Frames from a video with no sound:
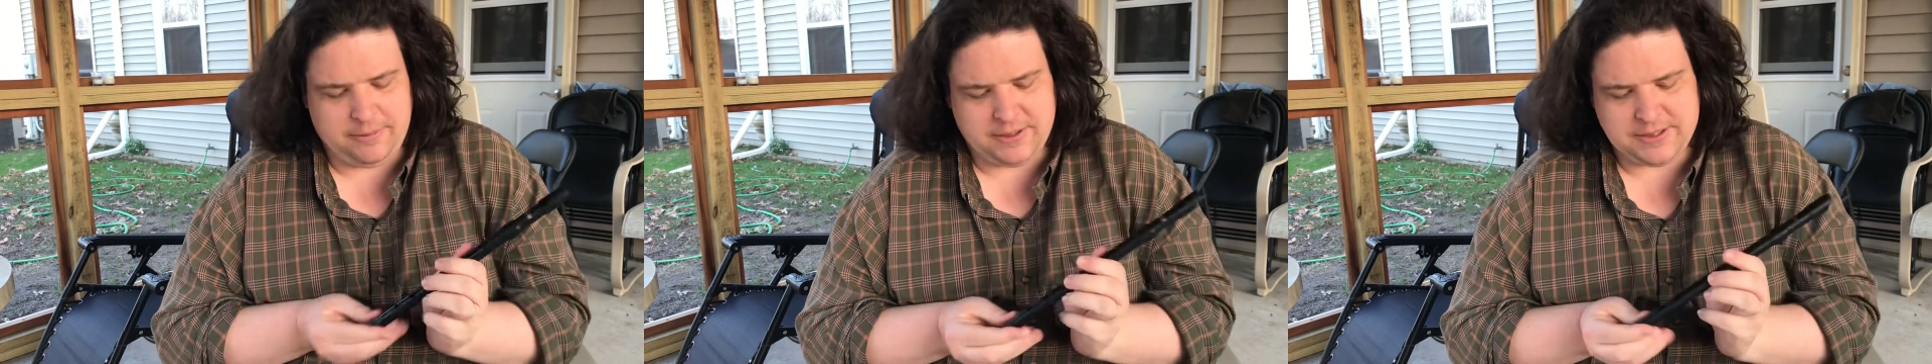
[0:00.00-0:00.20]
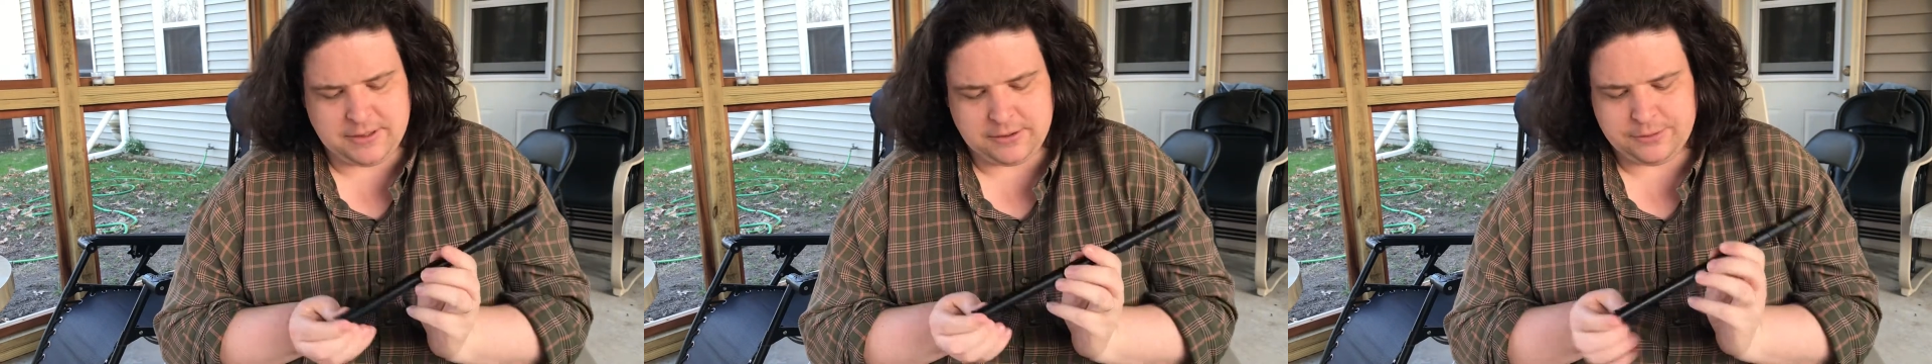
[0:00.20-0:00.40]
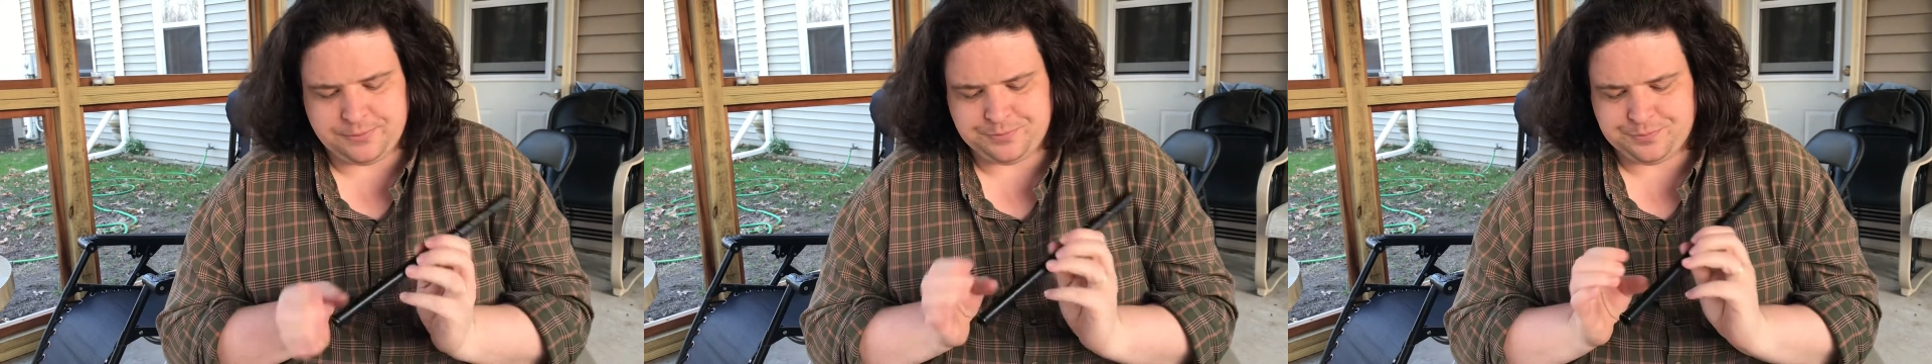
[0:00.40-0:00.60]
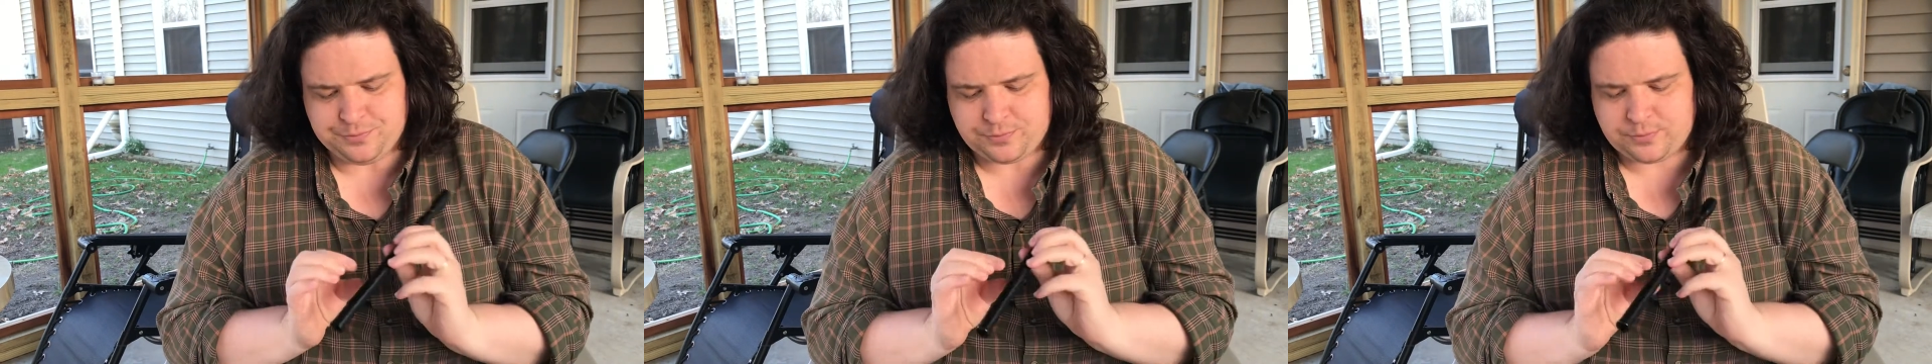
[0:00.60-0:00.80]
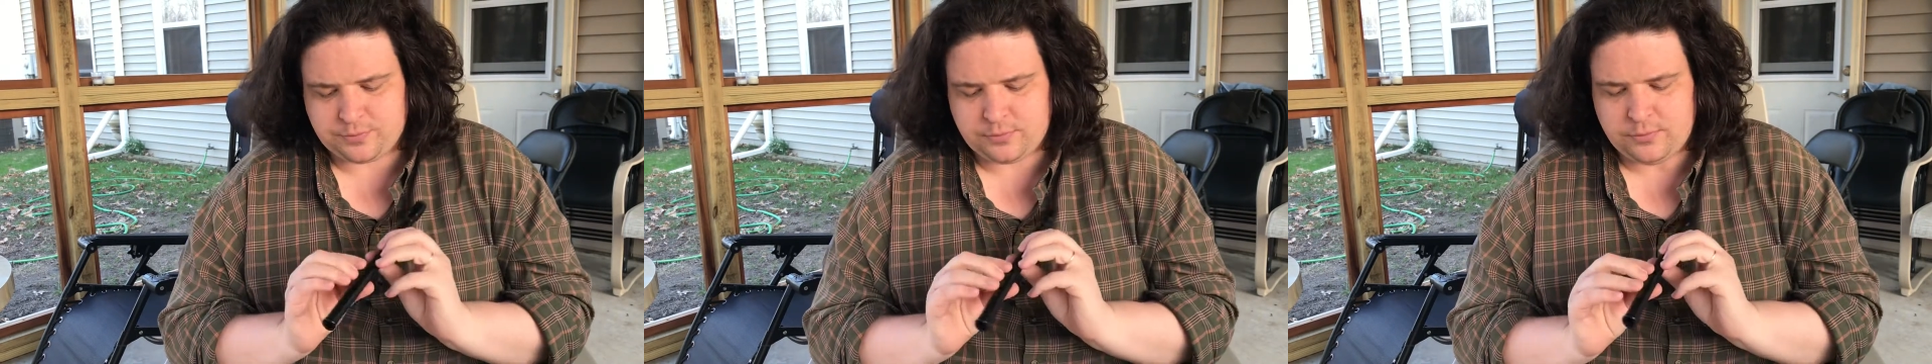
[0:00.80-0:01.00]
whistle.
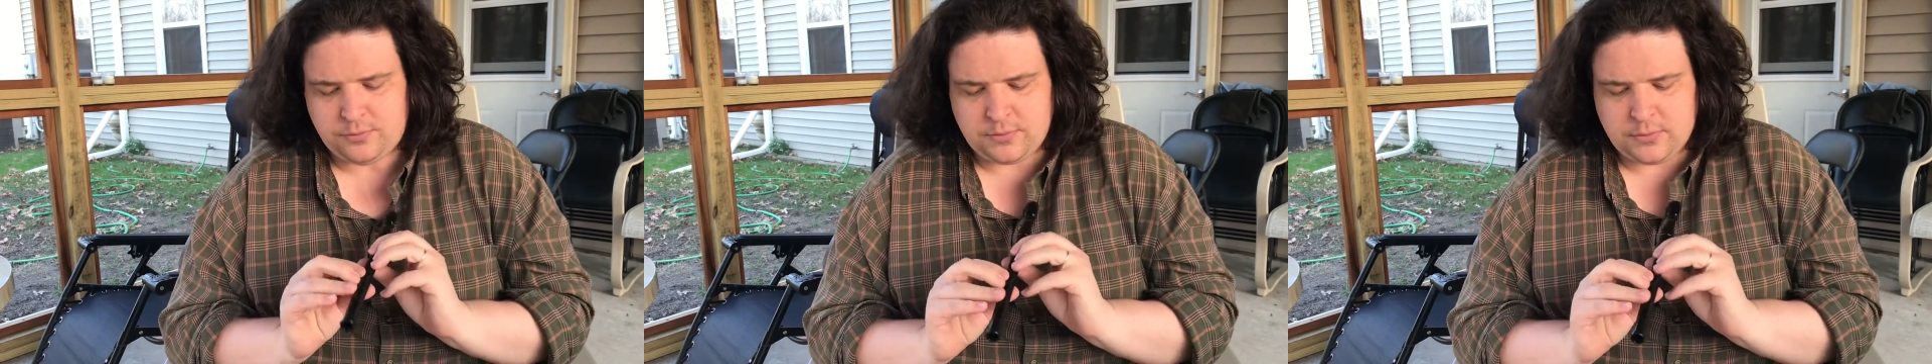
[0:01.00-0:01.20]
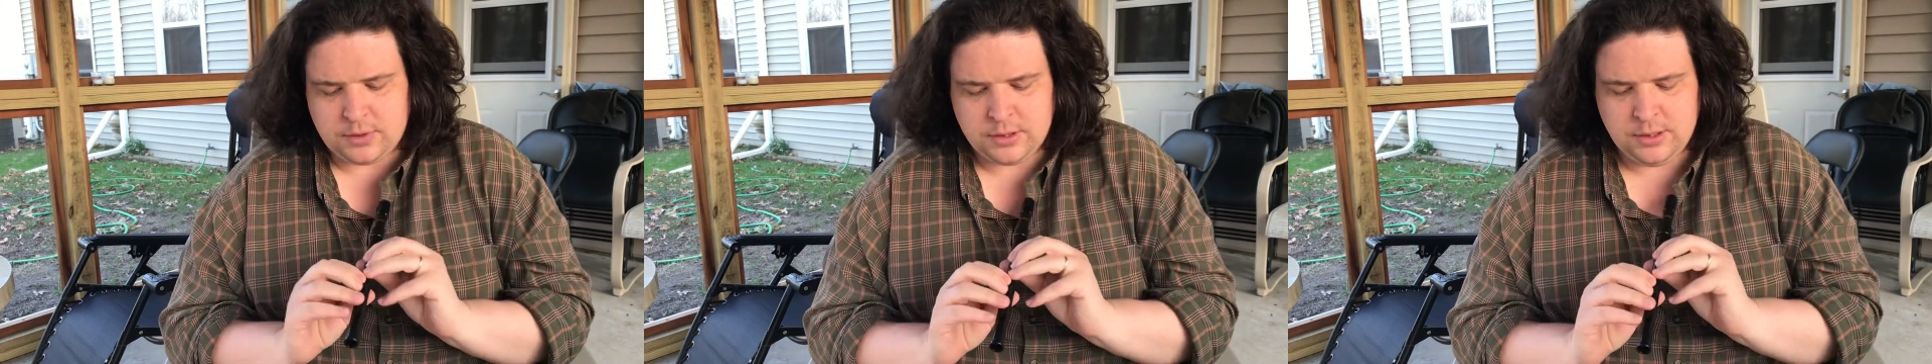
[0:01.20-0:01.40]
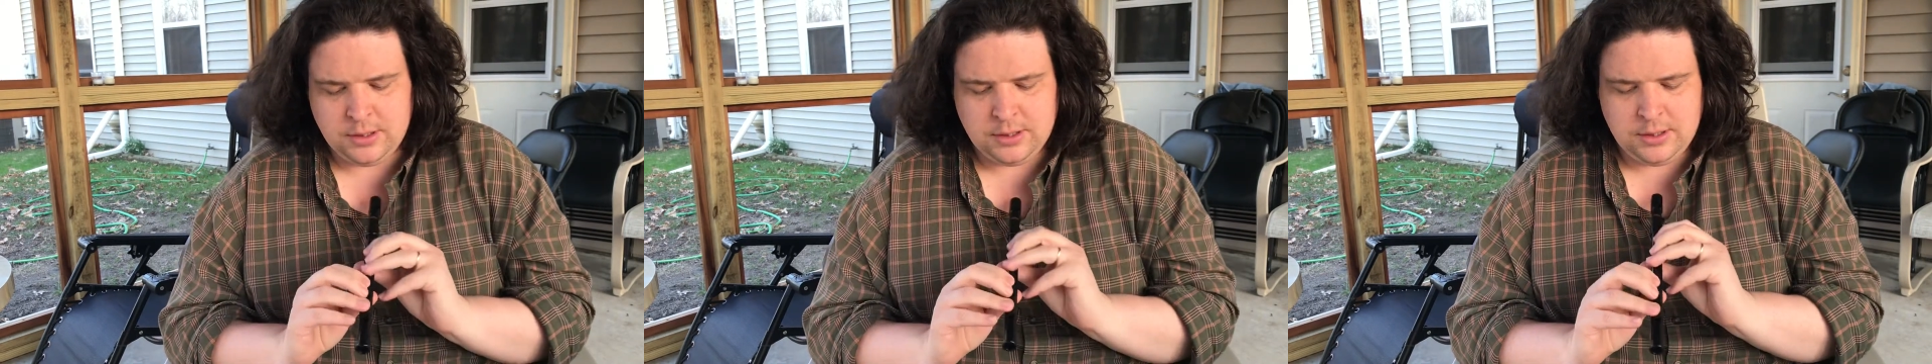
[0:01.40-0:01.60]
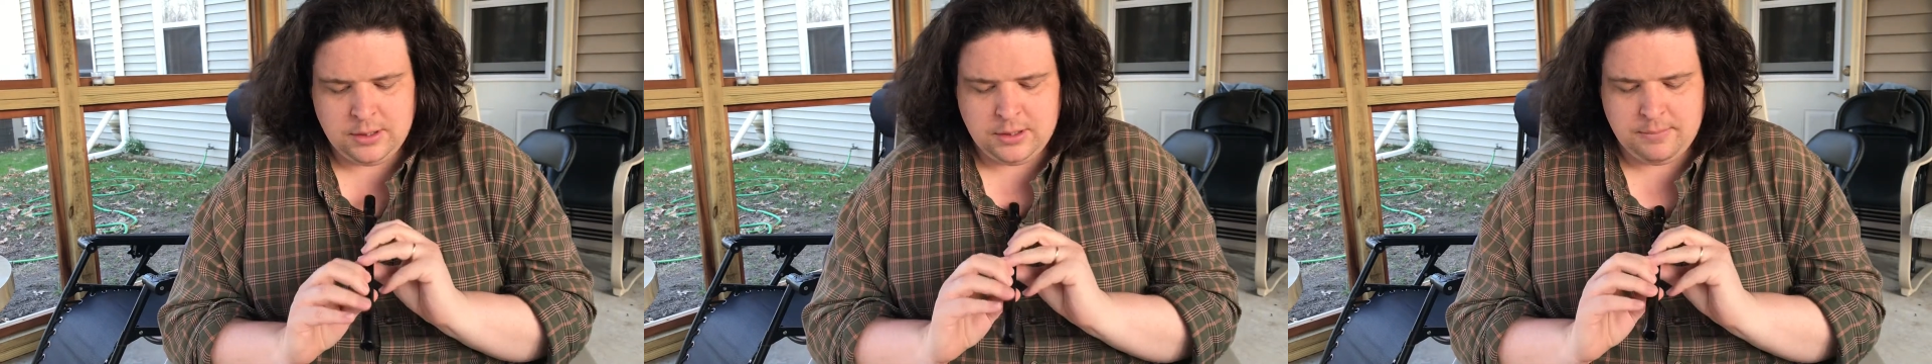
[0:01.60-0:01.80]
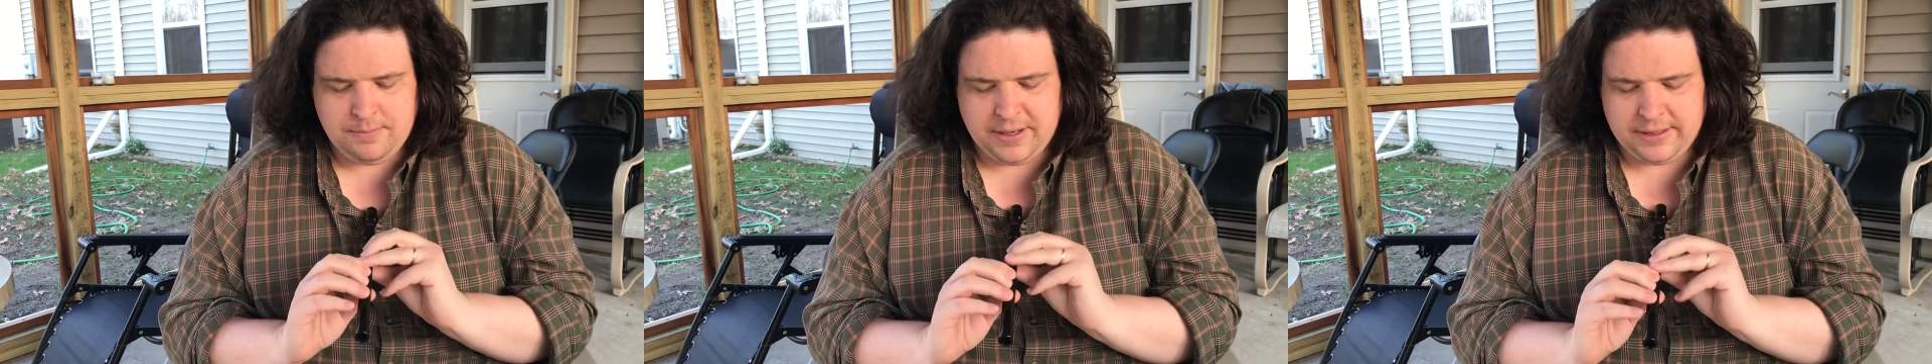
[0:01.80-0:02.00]

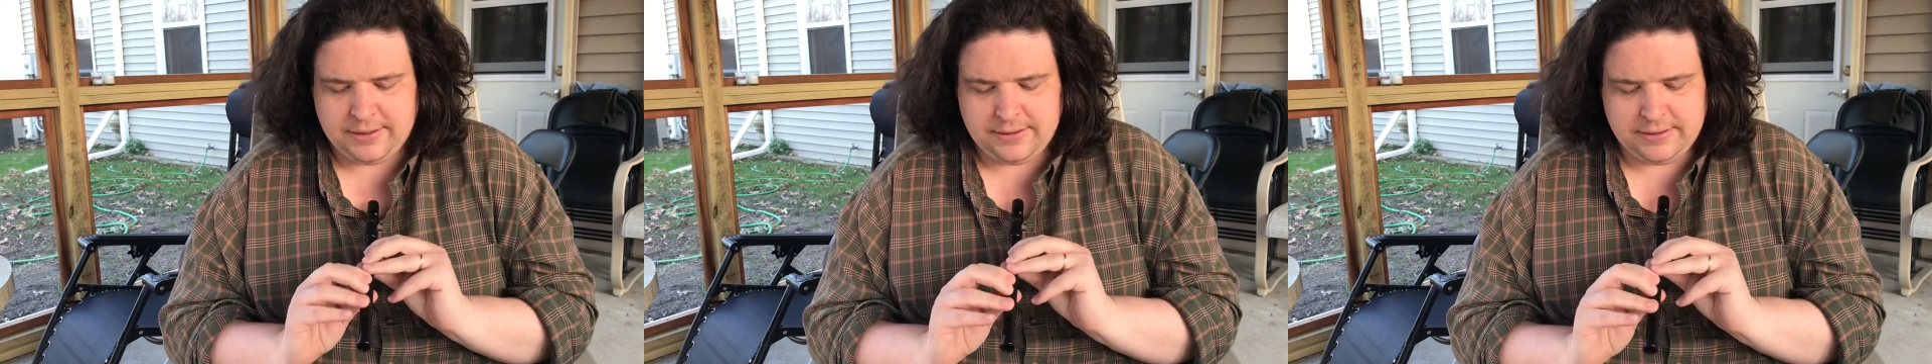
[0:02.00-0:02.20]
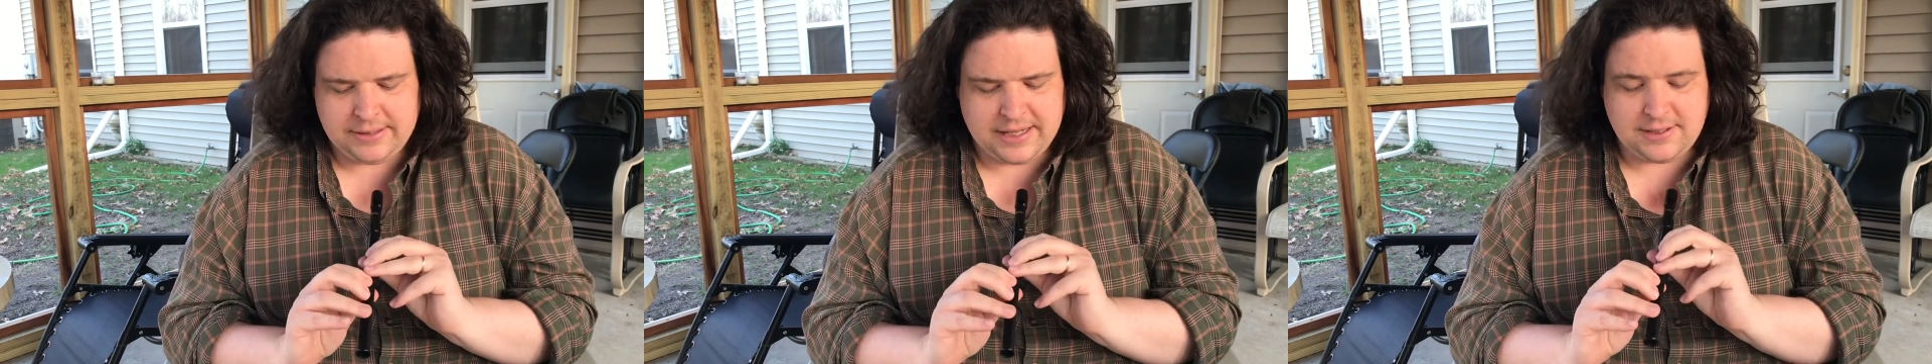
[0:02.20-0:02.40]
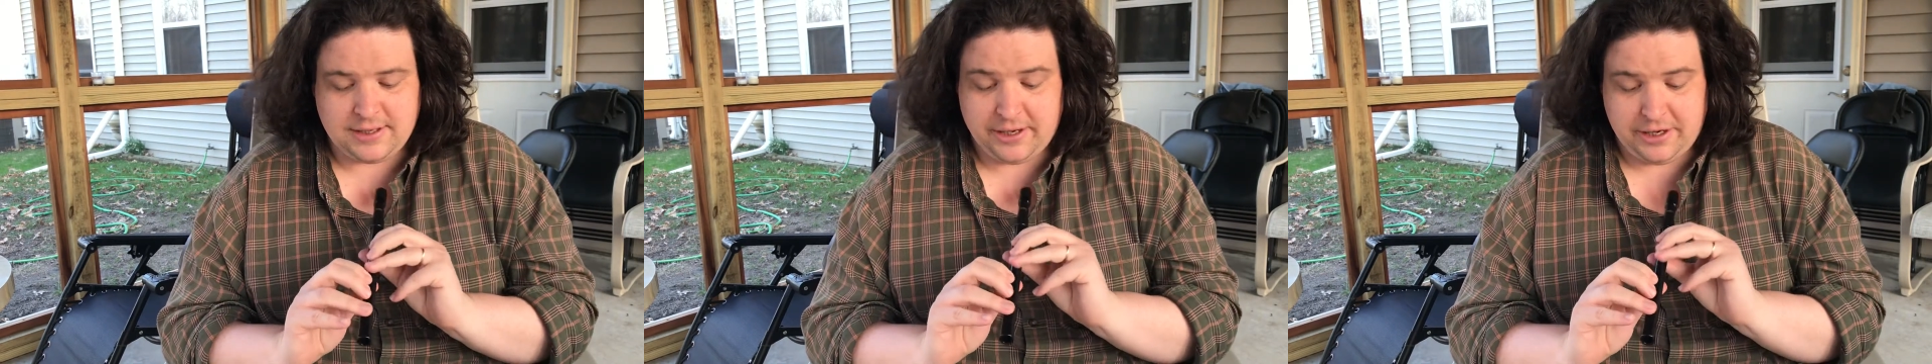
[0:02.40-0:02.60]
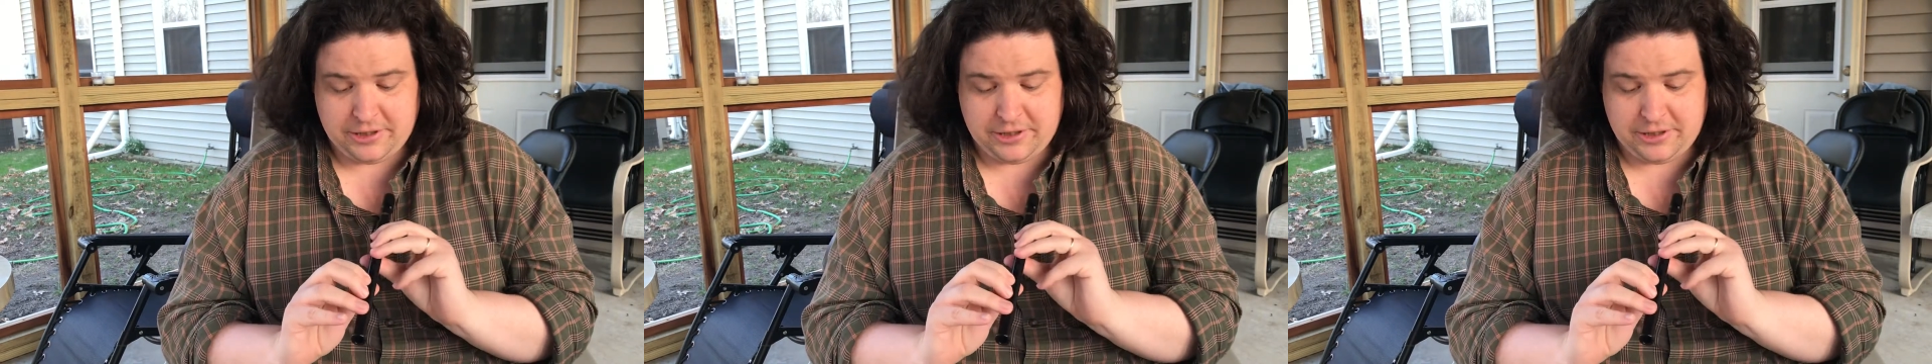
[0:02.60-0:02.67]
But that's all you're